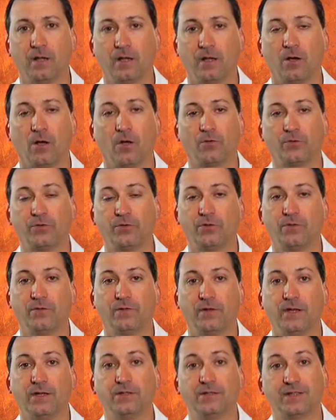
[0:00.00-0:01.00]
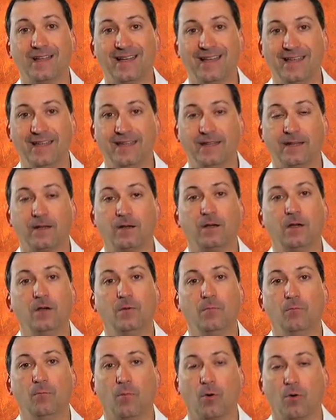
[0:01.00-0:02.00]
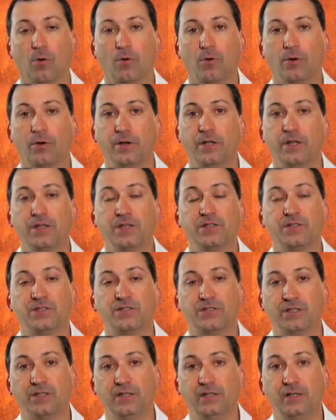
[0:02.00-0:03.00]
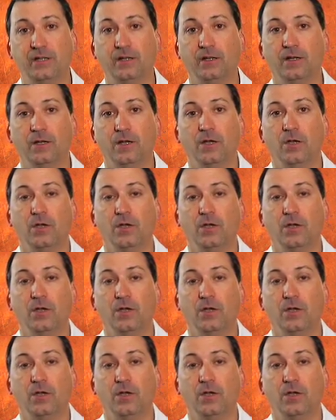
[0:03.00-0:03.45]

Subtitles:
and causes the veins to ache, burn, sting.